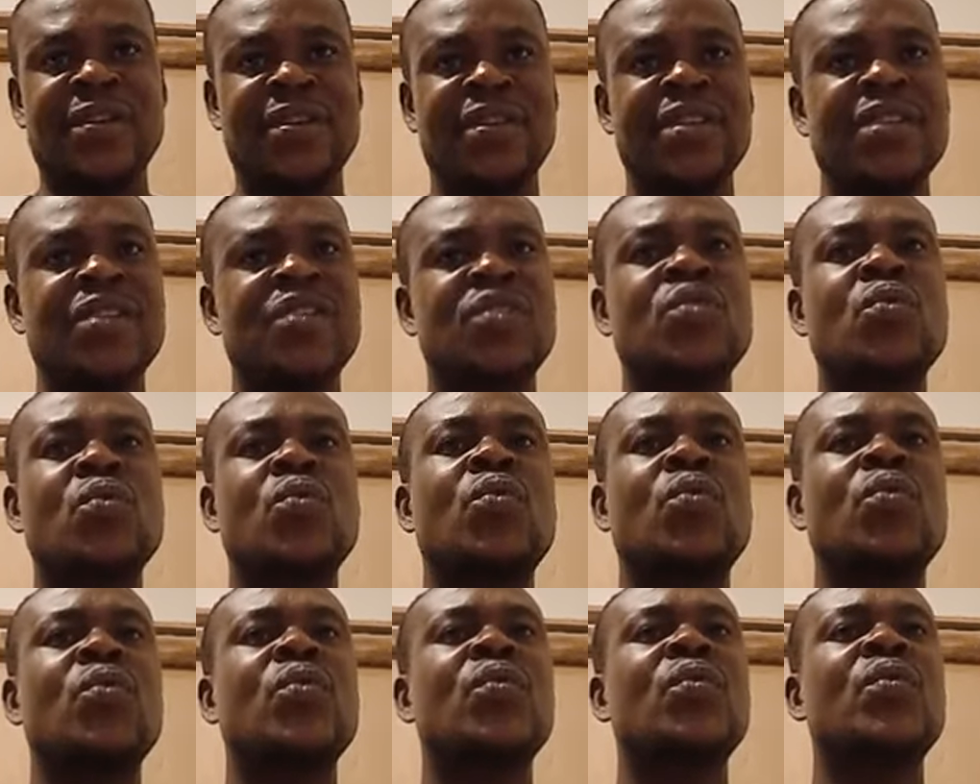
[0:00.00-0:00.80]

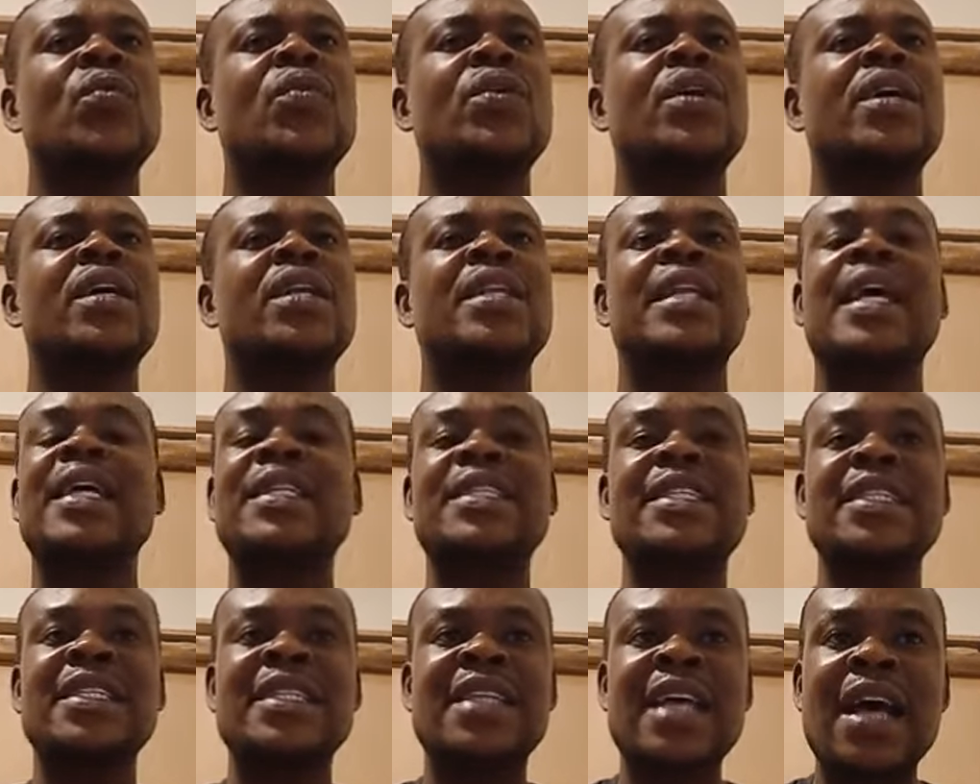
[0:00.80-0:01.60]
So
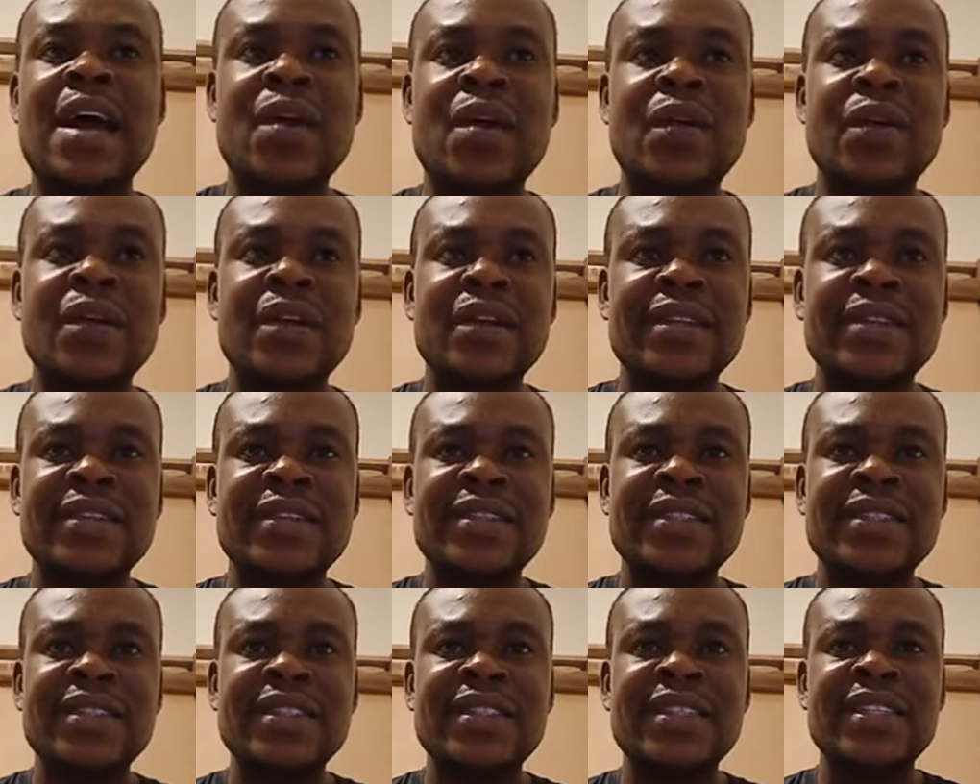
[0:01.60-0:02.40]
that is how
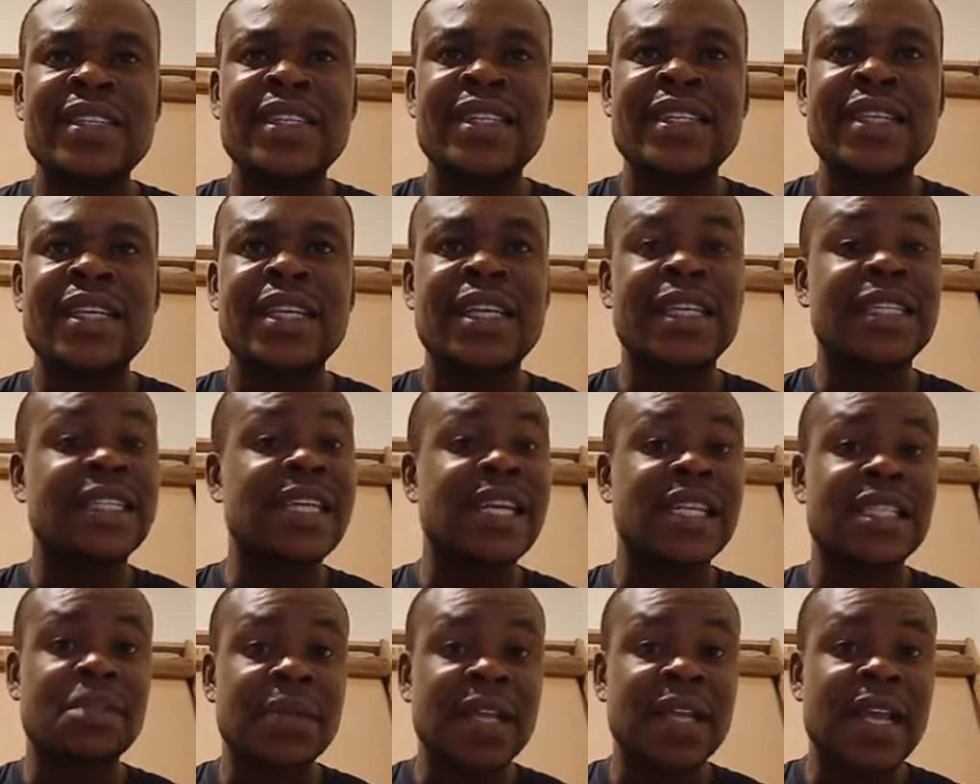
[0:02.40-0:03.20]
it
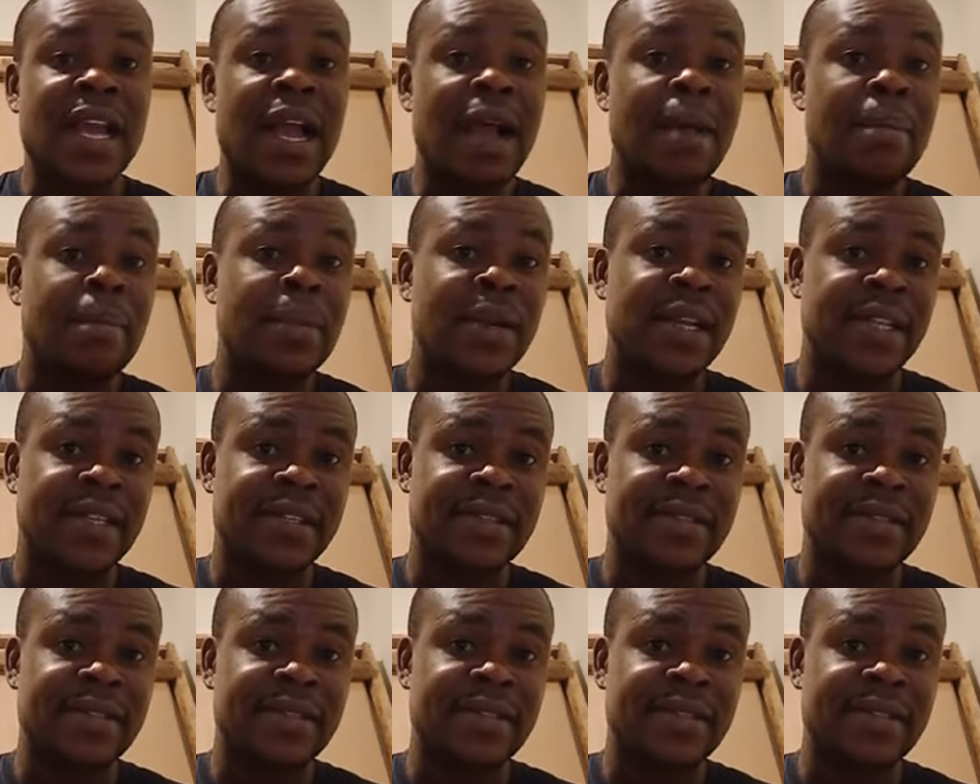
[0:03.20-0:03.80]
has been happening.